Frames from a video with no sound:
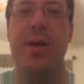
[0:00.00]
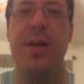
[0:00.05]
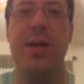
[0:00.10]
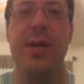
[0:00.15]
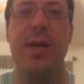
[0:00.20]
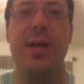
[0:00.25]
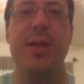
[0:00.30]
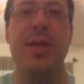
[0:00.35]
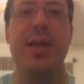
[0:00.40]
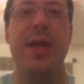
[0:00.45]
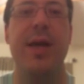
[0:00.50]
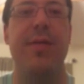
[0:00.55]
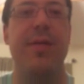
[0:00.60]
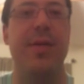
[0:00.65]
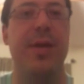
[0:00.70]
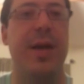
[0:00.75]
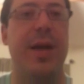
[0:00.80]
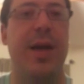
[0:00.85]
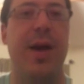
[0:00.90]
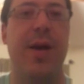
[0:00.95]
This
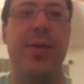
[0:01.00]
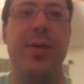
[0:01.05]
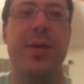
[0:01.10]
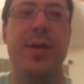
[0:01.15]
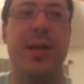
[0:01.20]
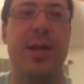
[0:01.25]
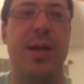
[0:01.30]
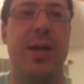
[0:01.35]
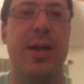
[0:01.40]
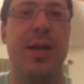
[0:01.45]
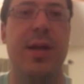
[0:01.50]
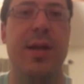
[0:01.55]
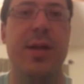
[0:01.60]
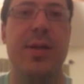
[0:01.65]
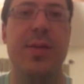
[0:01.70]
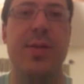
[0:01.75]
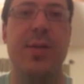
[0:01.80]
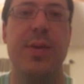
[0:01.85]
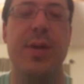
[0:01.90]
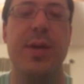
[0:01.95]
definitely
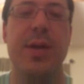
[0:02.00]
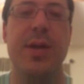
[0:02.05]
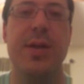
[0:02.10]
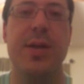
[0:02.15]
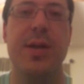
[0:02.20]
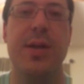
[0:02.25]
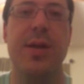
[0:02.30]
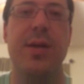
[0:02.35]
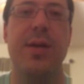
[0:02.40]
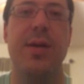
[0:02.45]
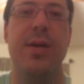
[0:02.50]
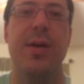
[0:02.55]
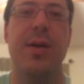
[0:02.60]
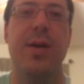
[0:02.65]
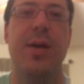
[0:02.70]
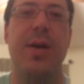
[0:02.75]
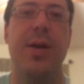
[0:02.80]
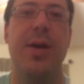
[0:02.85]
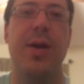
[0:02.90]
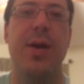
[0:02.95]
coincides with each other.
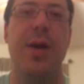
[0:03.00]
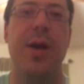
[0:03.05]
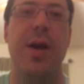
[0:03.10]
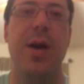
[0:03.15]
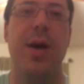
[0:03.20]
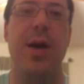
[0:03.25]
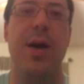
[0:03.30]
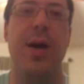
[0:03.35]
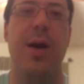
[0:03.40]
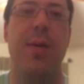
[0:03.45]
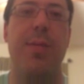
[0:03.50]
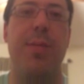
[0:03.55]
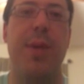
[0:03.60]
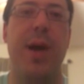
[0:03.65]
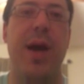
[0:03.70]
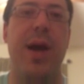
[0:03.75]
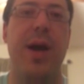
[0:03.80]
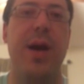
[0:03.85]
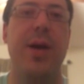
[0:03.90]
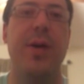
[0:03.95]
A
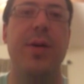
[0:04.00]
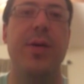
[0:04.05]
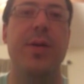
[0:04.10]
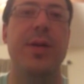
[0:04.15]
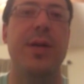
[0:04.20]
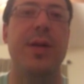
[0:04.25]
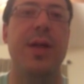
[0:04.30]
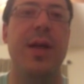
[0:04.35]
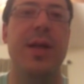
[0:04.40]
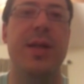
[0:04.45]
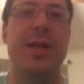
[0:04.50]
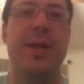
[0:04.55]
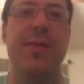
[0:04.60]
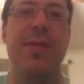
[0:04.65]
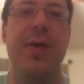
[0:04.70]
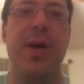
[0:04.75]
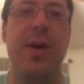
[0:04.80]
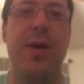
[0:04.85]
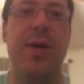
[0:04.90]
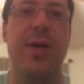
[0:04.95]
parent who is less
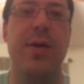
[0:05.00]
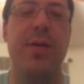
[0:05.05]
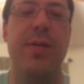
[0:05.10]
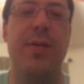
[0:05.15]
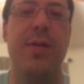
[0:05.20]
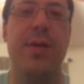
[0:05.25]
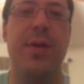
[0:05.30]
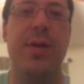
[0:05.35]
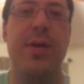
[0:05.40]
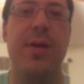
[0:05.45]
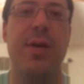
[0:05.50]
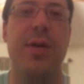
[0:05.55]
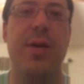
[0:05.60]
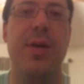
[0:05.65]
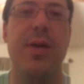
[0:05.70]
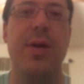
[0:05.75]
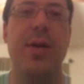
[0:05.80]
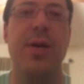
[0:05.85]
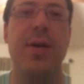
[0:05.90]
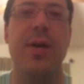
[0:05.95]
involved
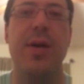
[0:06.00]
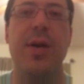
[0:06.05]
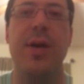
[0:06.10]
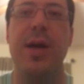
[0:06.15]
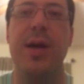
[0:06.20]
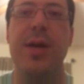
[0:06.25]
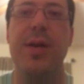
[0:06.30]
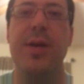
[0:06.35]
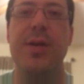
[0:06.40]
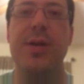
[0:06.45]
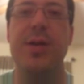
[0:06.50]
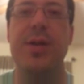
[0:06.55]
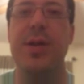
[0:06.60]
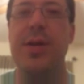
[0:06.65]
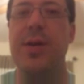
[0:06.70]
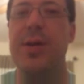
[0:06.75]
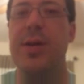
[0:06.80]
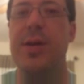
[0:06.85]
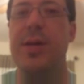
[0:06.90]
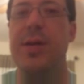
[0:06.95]
in their
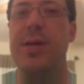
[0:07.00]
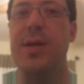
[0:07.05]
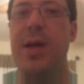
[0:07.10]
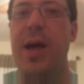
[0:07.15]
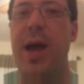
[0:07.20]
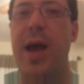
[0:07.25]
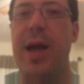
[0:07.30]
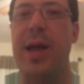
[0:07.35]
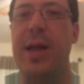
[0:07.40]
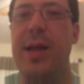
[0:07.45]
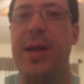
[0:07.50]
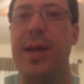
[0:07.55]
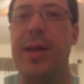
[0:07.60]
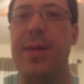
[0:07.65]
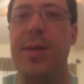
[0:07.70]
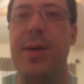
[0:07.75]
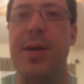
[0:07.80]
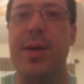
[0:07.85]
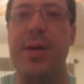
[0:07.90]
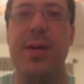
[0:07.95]
students'
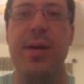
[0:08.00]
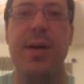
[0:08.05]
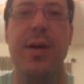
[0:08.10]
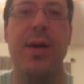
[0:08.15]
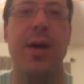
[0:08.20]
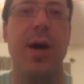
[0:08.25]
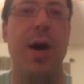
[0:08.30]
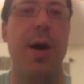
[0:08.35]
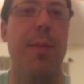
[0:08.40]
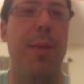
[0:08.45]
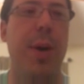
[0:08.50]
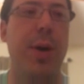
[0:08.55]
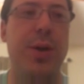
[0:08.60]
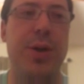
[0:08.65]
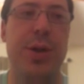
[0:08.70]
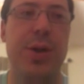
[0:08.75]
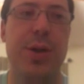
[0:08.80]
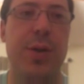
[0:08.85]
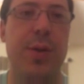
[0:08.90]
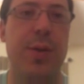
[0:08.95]
academic,
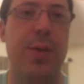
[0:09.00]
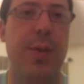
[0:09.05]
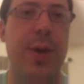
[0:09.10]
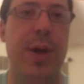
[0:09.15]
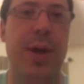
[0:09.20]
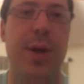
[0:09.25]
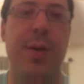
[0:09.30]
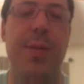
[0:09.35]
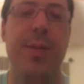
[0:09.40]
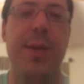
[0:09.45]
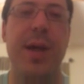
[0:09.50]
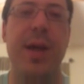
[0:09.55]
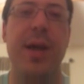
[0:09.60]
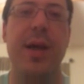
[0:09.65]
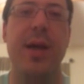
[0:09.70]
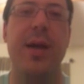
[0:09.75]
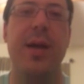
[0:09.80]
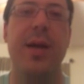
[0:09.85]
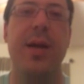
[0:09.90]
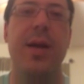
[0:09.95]
emotional
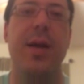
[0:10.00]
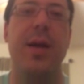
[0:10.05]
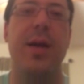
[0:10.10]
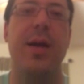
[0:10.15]
well-being,